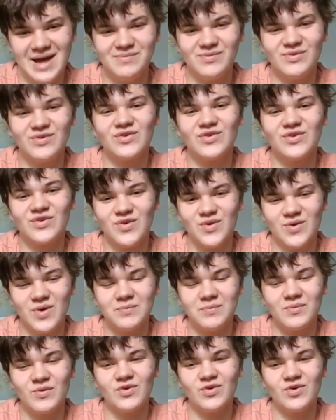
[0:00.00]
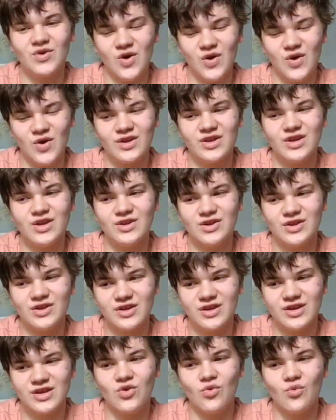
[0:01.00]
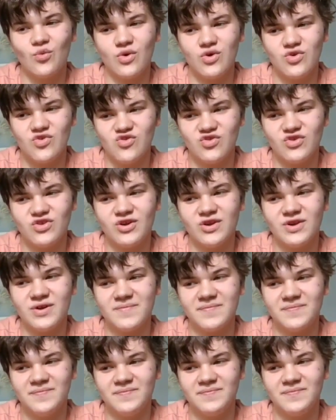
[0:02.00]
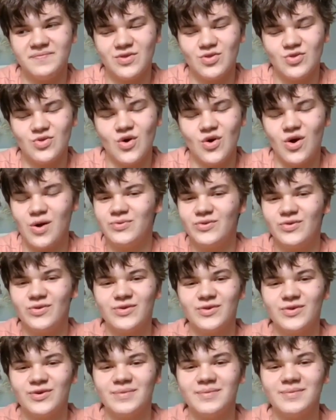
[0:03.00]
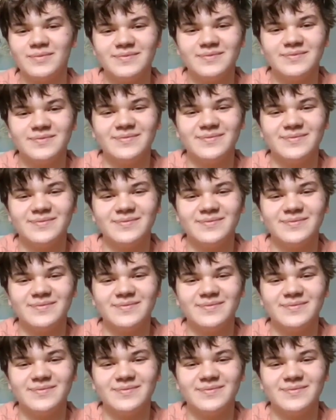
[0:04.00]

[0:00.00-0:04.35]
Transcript: I'm gonna I'm gonna call again and again and waste your time. So I'm doing.